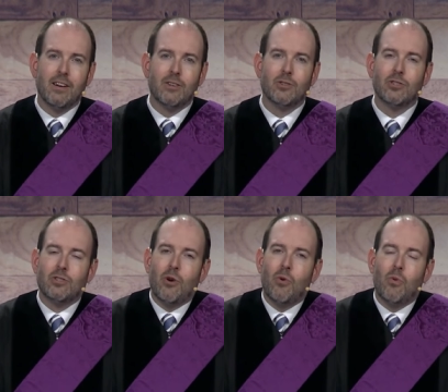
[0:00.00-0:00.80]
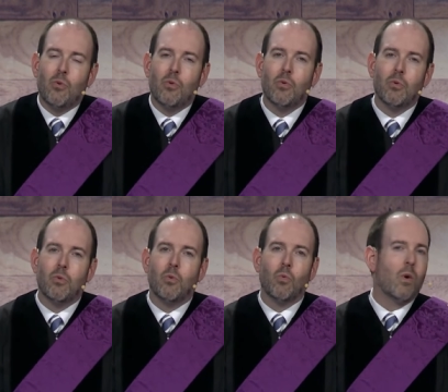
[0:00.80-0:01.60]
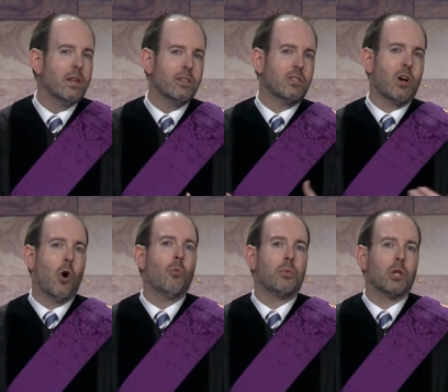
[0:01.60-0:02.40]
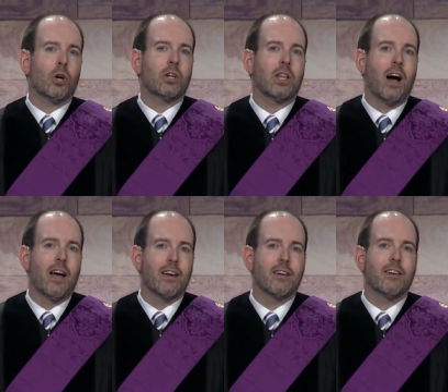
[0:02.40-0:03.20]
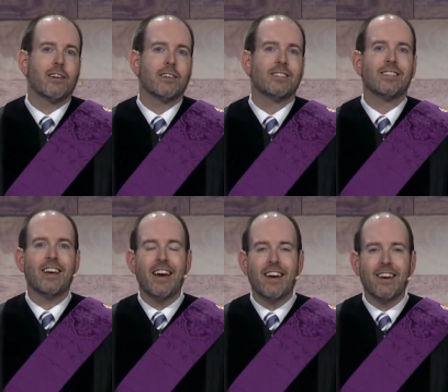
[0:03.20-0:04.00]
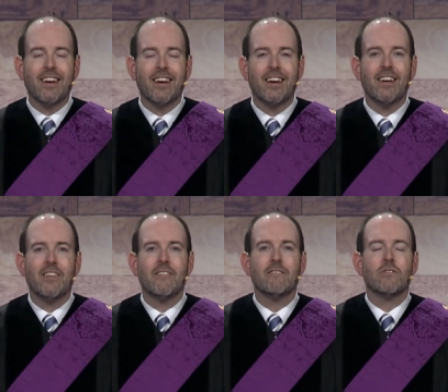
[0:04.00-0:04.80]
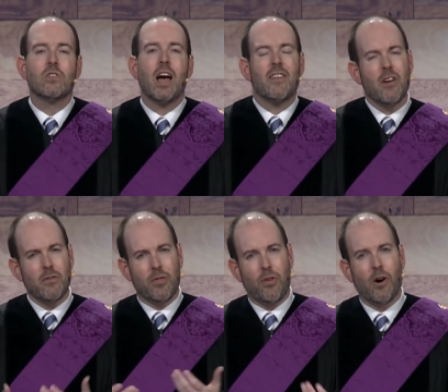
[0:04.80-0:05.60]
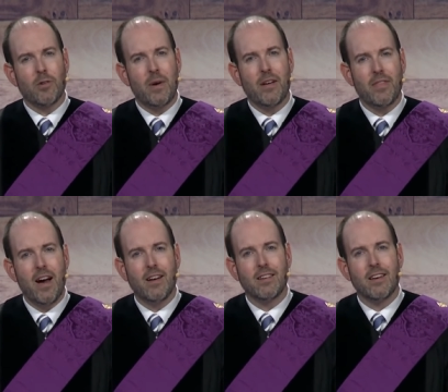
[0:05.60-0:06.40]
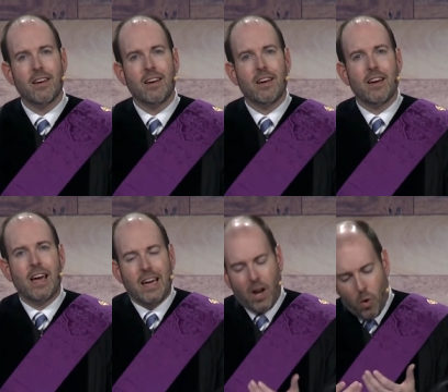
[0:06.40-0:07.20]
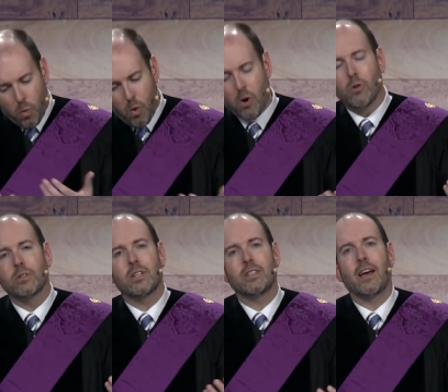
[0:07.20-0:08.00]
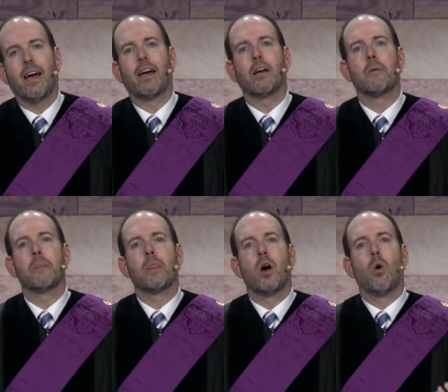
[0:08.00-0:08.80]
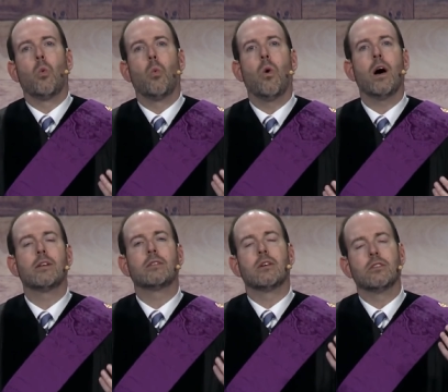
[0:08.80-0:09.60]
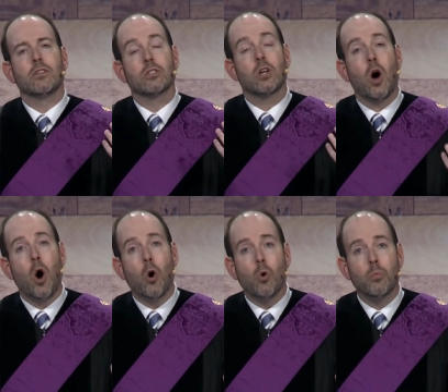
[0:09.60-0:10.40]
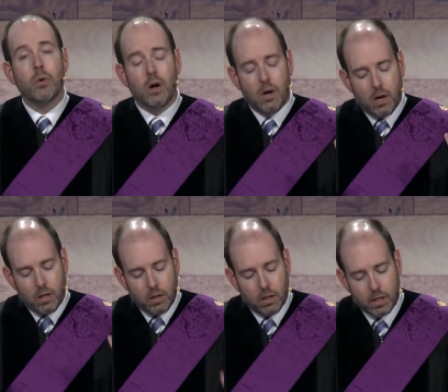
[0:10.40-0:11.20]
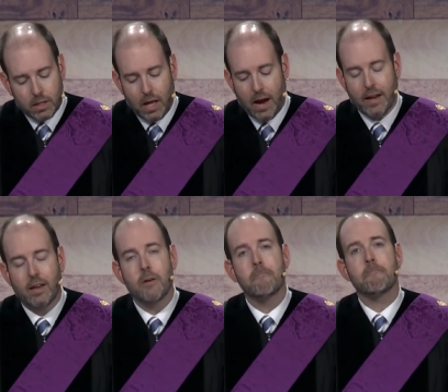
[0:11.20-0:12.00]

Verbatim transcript: So, what does hope look like today? Have you ever thought about that? In our world today, what does hope look like?